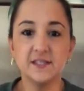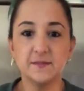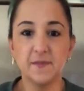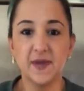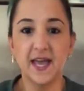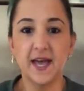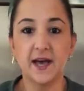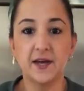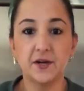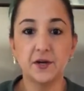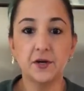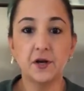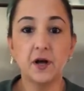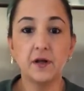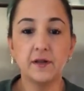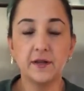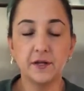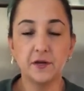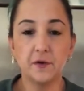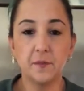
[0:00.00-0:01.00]
this pattern
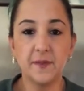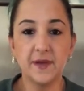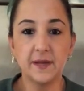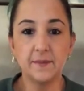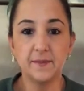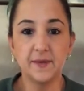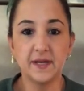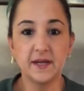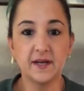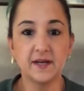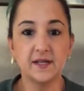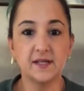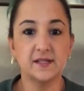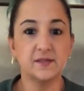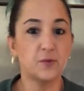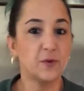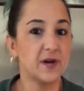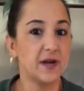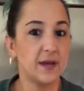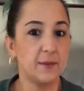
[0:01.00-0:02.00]
a little bit
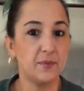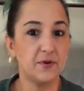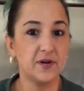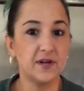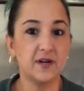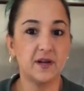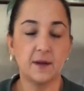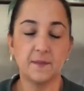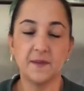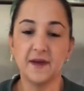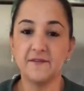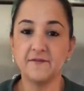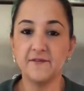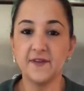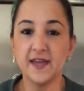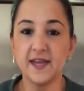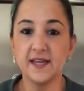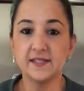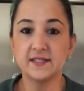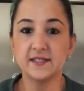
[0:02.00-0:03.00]
because when I put it on my
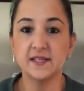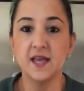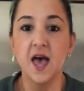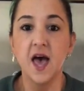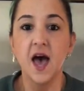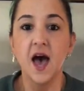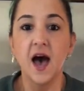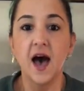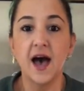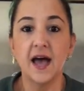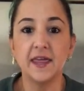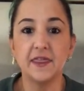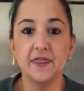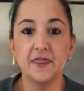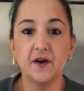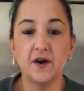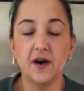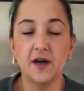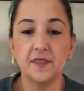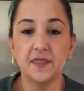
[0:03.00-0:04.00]
face, I
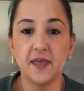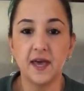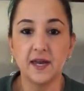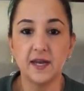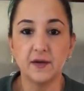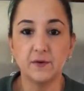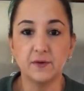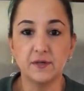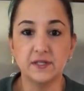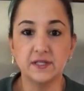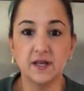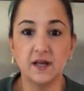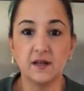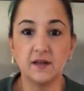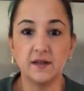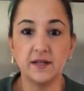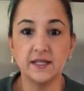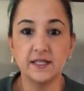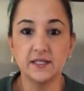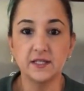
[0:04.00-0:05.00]
thought that it was
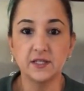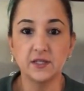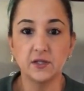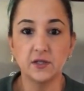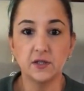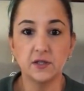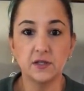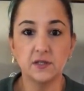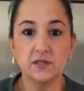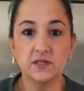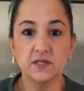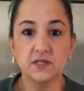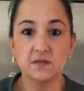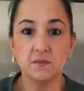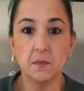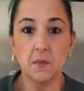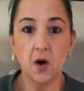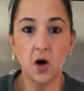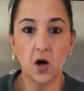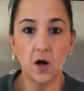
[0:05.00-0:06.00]
a little
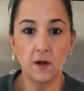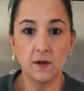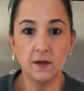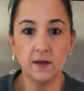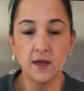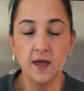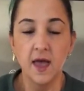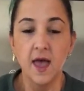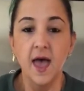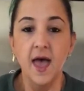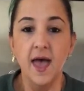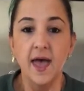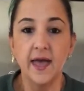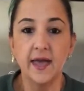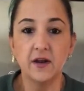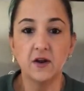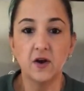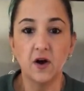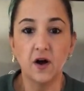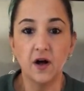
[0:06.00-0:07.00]
small,
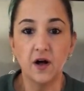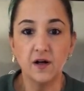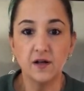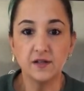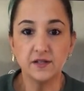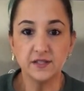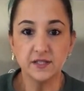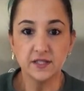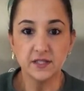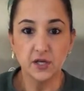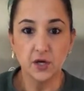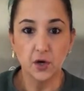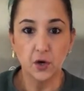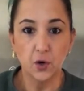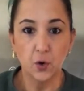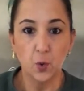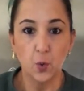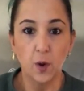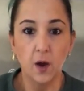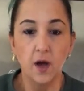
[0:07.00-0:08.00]
and
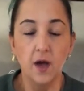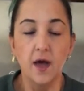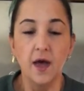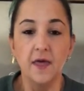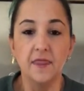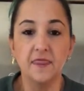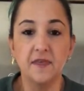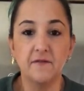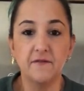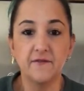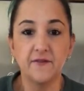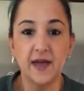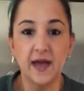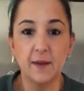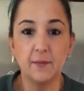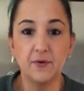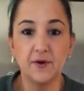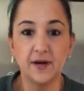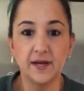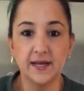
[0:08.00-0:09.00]
also the
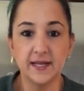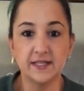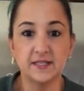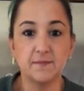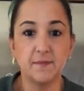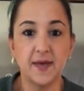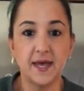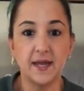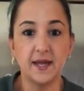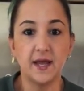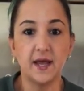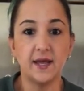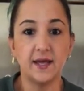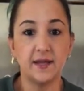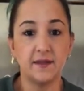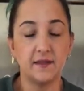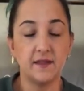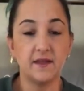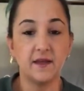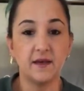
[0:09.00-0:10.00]
fabric is meant
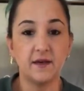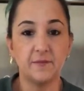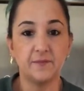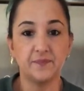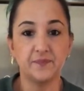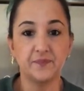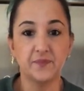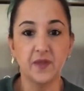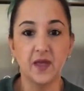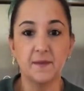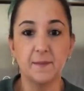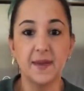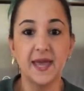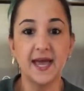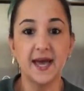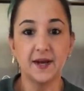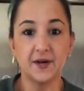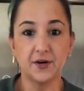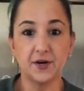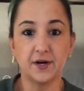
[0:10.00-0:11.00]
in the
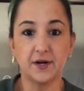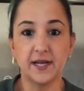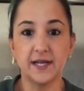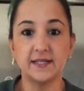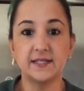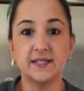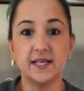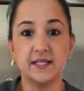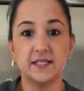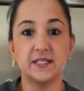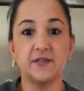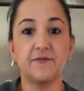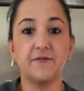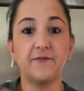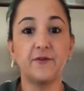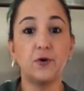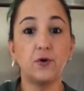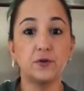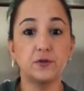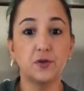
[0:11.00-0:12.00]
pattern, it says to
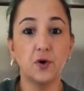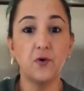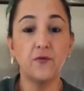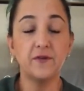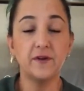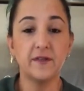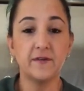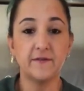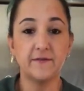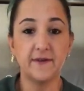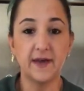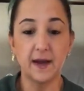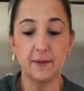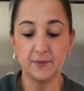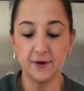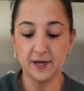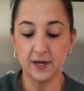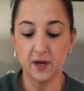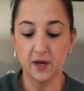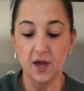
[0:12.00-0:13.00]
fold over the
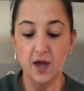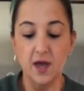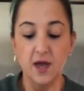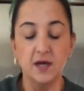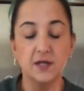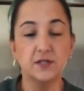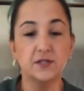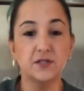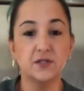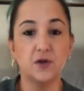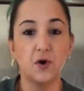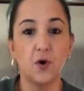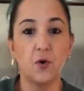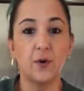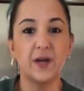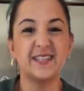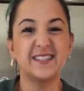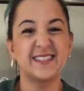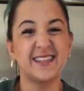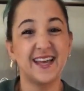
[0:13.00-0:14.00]
fabric.
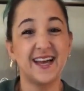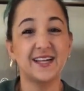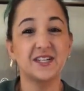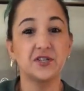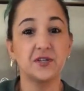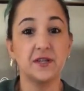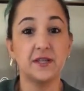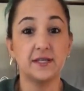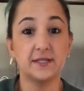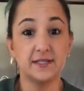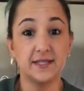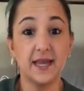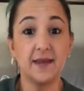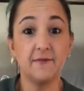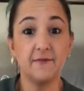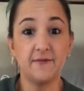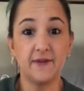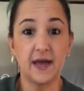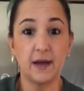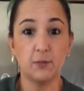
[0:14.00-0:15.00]
So it's actually the
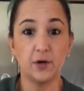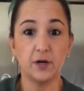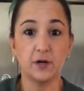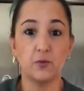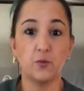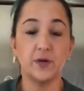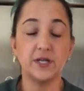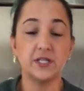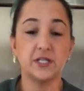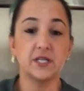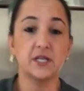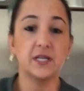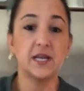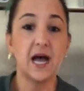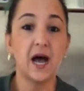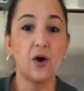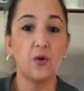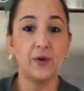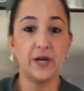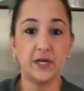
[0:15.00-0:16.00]
same fabric, which
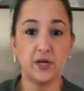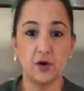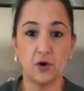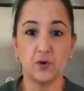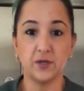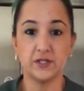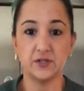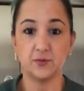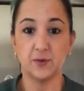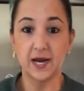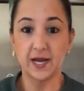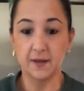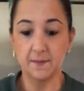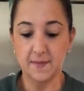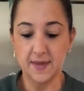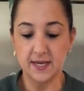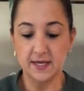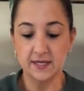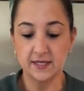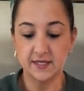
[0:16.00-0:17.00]
now we know it's
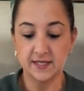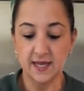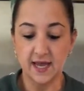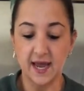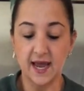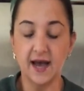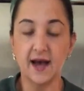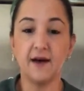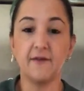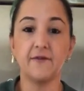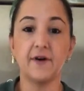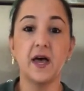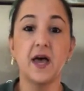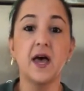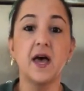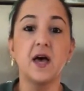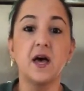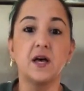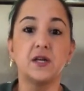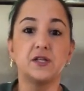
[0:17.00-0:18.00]
recommended to have
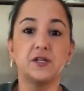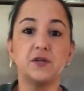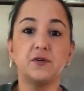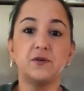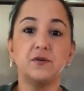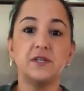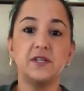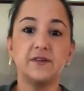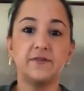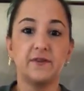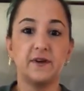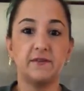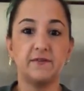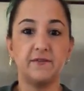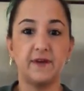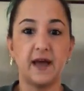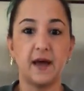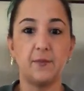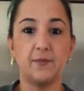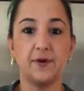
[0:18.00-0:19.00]
two
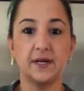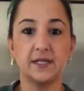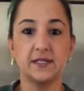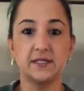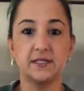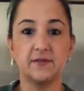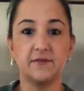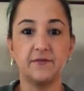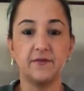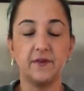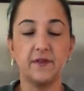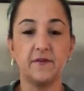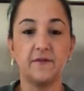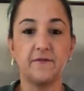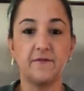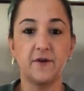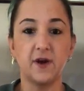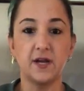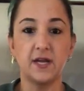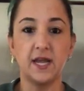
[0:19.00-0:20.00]
different fabrics for
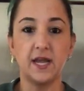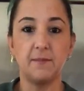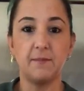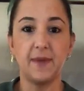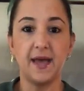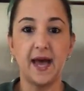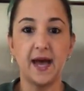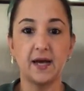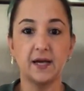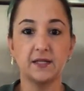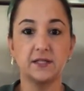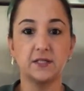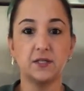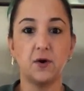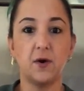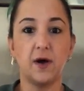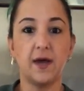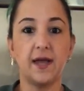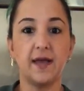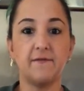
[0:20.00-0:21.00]
the front and back.
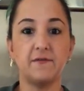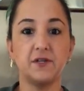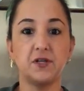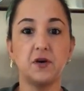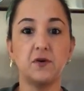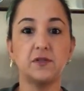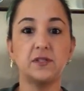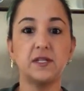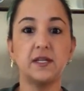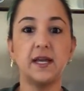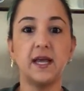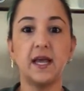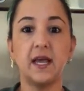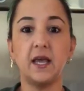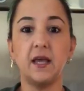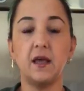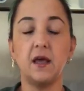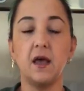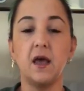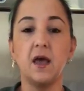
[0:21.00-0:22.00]
So I have chosen
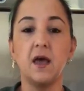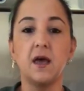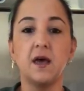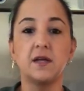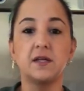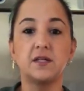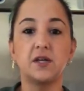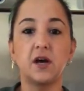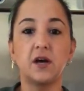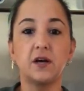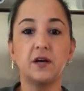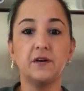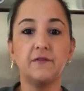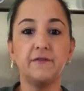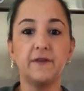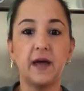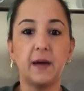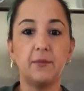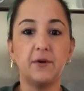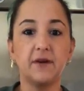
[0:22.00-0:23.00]
a darker
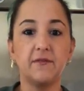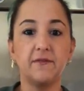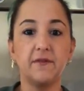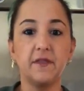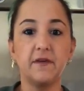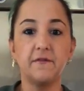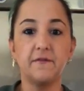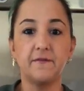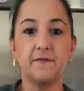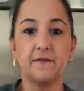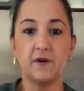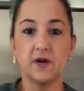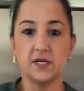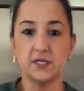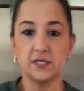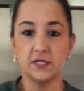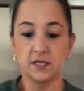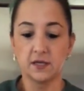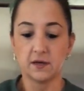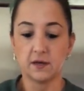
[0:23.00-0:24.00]
fabric for the
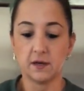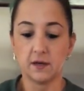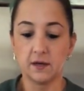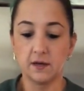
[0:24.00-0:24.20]
front